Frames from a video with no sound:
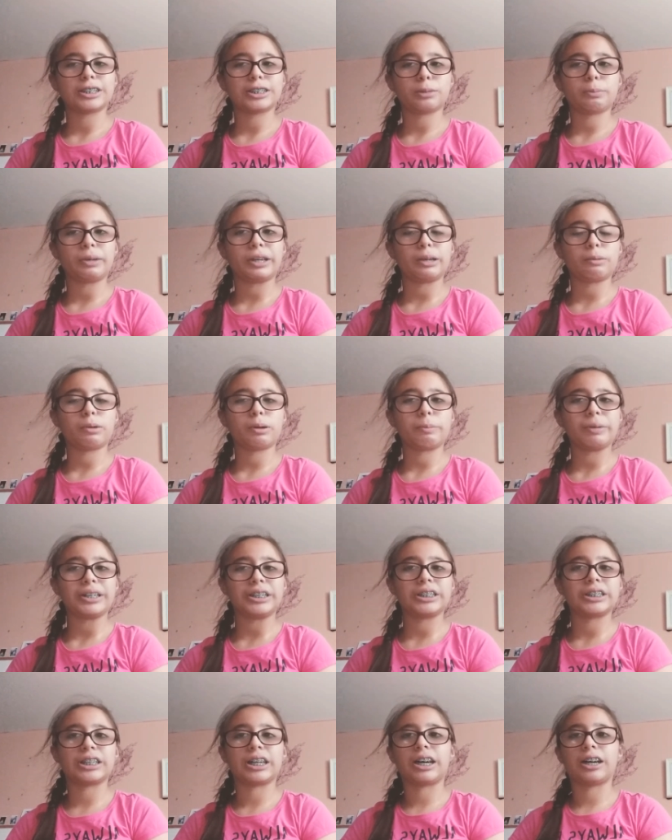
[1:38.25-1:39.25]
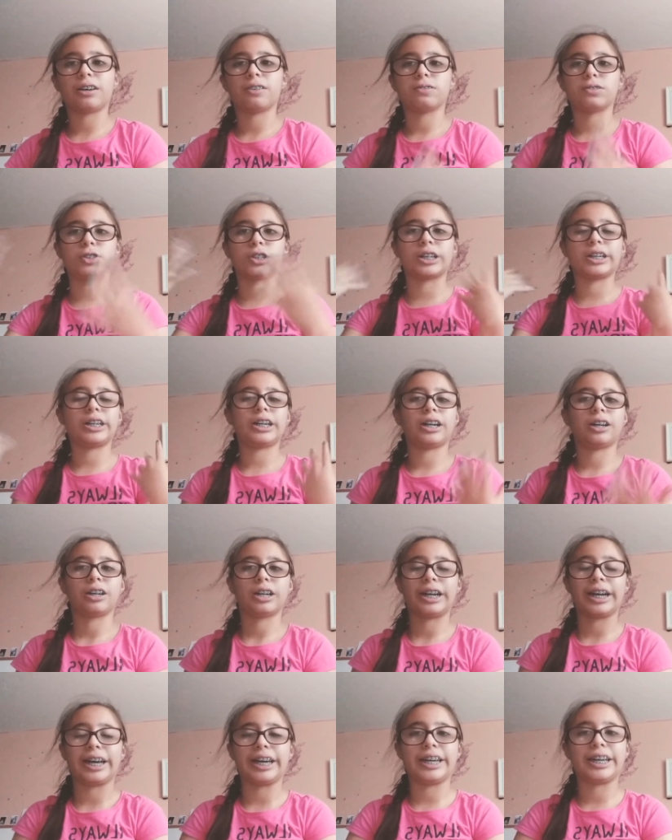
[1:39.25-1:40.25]
to pamper myself during the
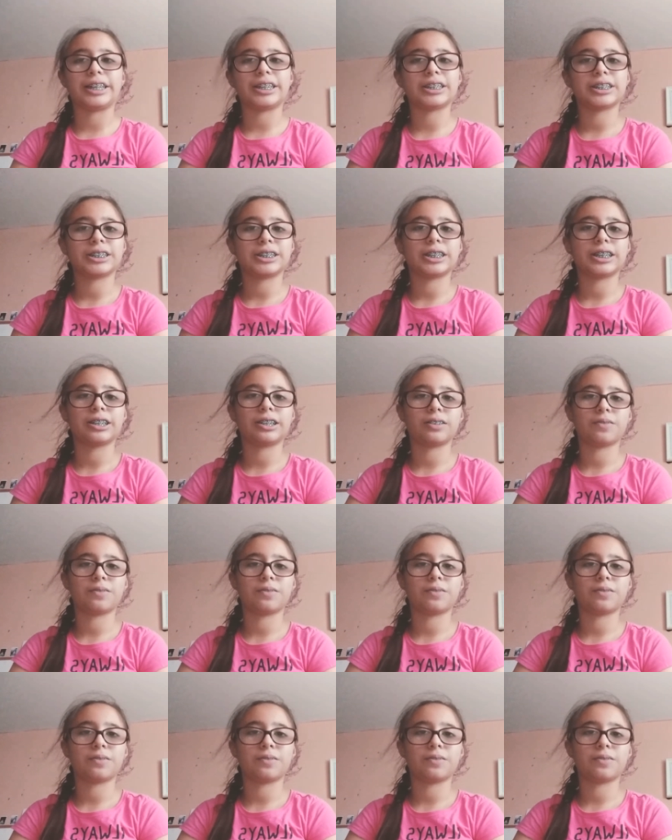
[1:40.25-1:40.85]
nights.